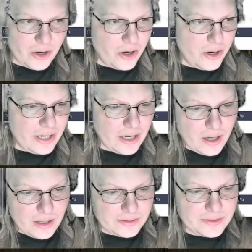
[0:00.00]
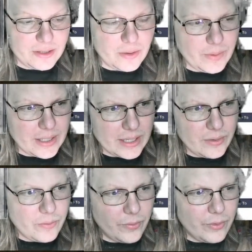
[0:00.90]
early on, so that we
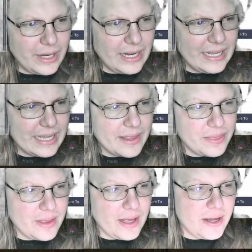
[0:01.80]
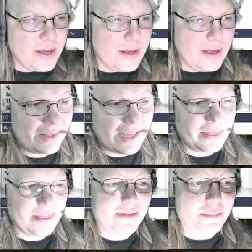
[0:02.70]
can really get
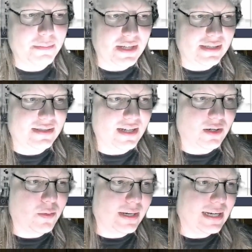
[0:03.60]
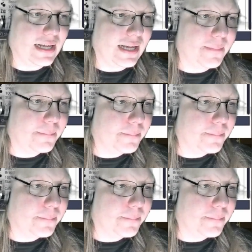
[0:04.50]
some things done quickly.